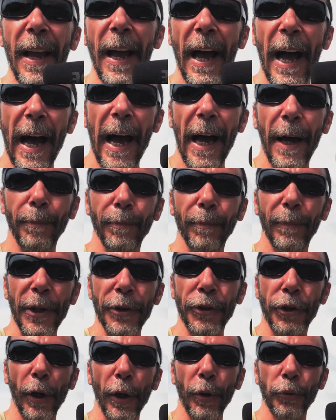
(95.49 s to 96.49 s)

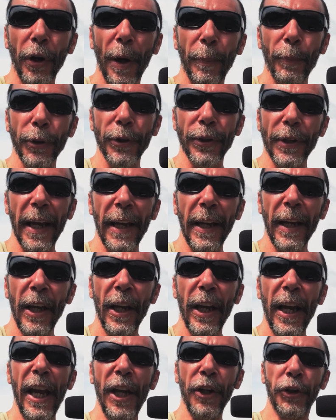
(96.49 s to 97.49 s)
As Donald Trump would say,
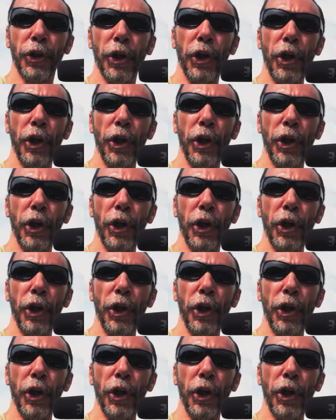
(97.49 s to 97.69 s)
it's